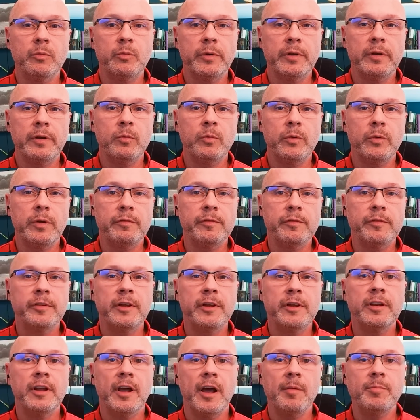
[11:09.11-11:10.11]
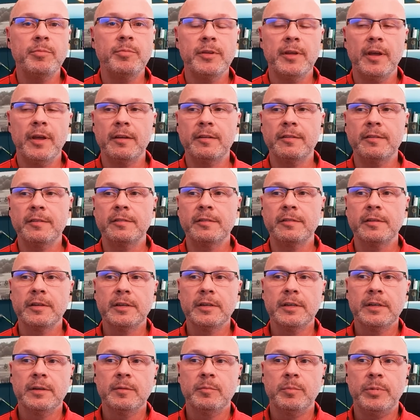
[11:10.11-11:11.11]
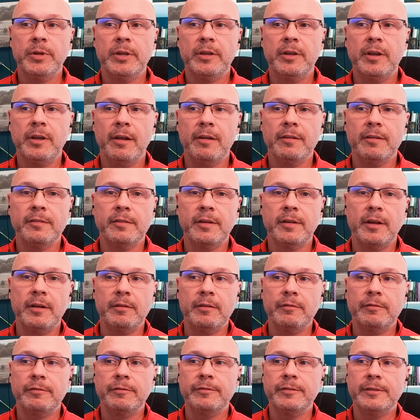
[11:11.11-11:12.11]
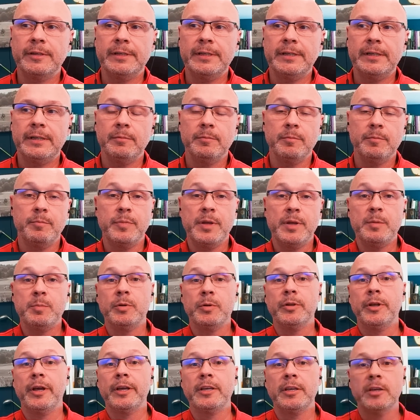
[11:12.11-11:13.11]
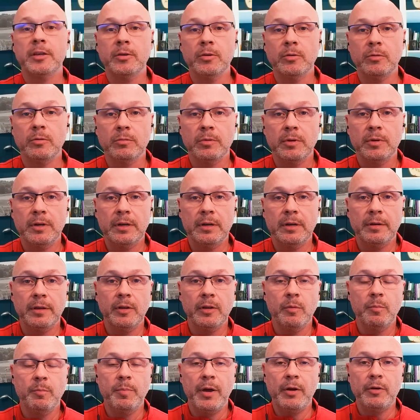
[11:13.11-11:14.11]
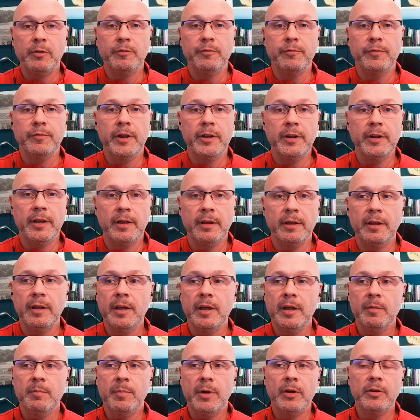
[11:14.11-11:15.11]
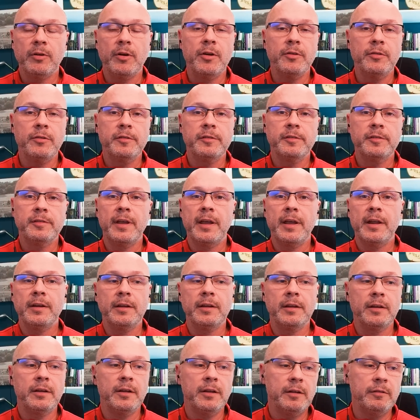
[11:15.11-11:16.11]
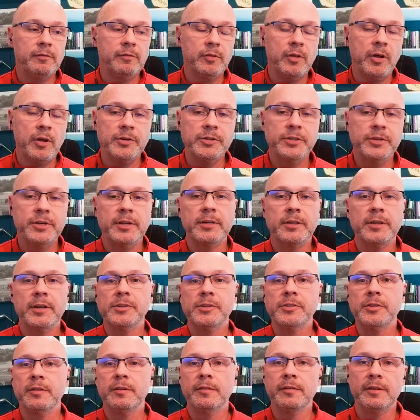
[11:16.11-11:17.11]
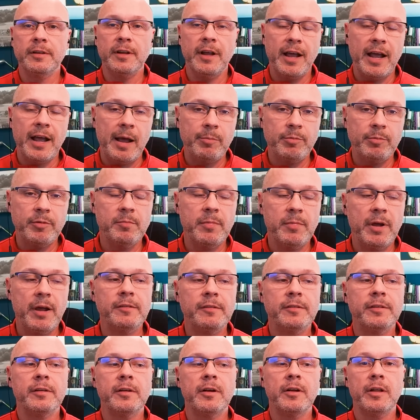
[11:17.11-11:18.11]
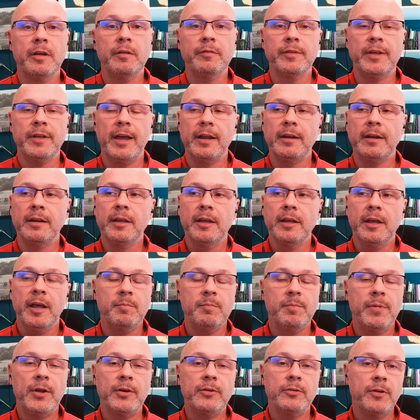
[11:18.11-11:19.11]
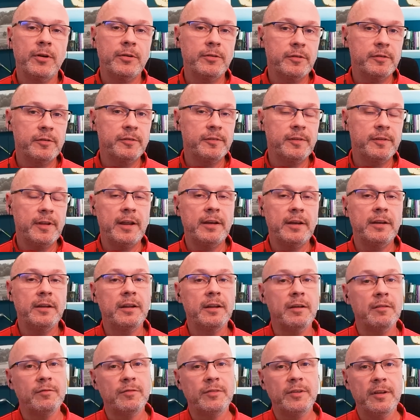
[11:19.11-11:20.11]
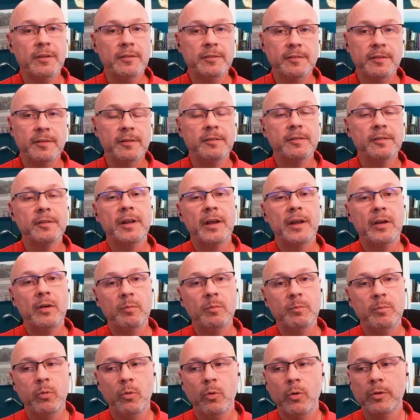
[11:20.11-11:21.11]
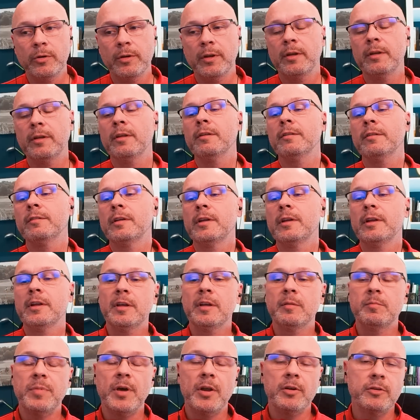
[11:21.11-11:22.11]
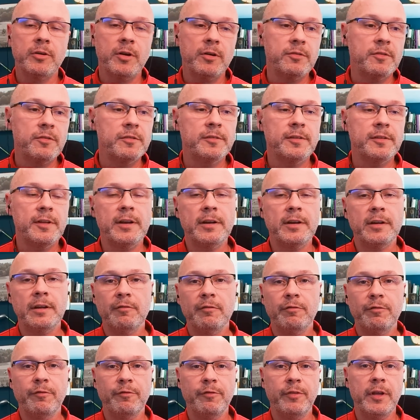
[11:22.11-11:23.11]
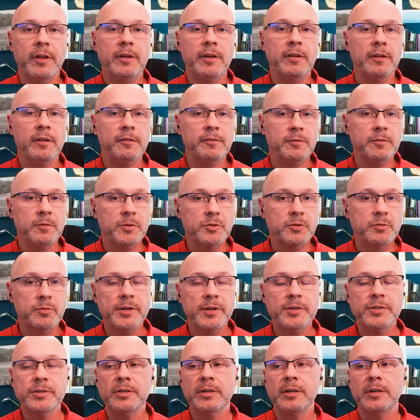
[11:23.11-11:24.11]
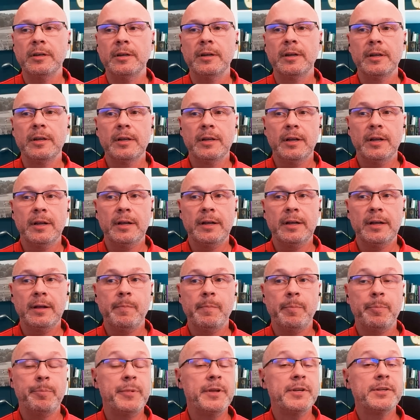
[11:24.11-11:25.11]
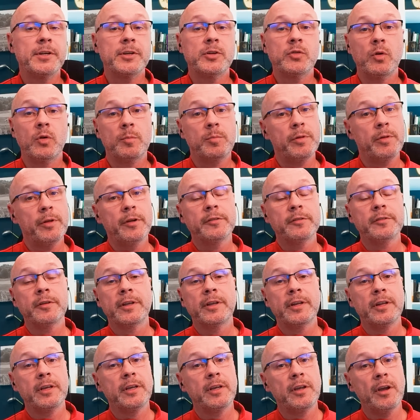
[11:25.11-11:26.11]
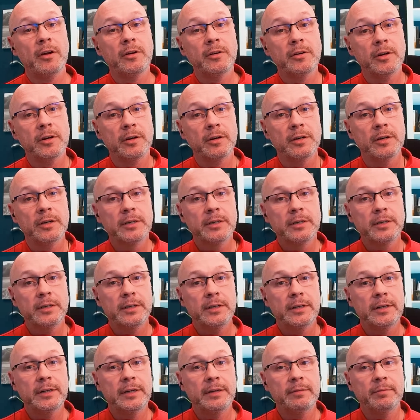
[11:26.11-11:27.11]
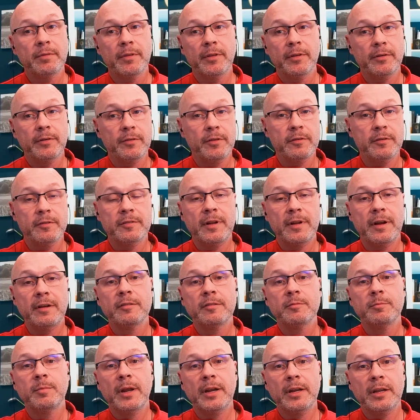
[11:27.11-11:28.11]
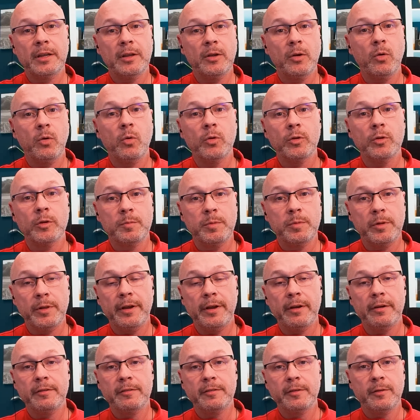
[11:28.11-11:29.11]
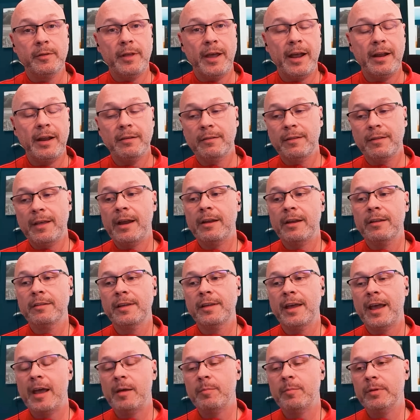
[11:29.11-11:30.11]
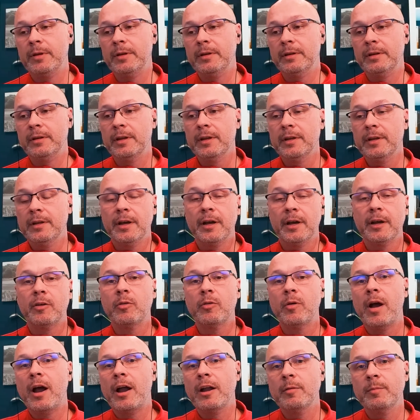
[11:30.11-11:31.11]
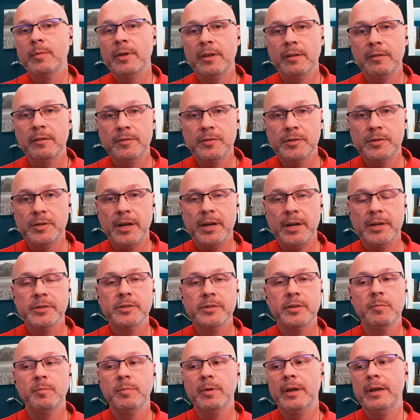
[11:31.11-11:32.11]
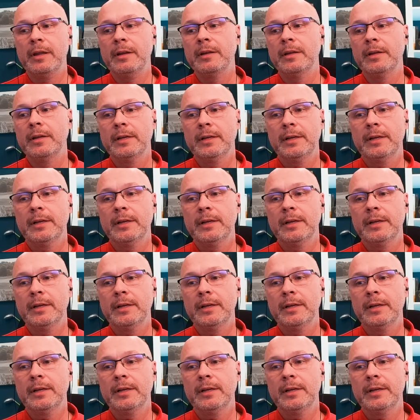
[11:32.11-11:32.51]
We've seen upticks because of people like you, better fitting, better understanding of launch conditions and optimizing all of that, a better understanding of distance and how important it is, better understanding of fitness, nutrition. PGA Tour players are getting younger. There's not as many older players. So that has happened. Agronomy has changed a bit.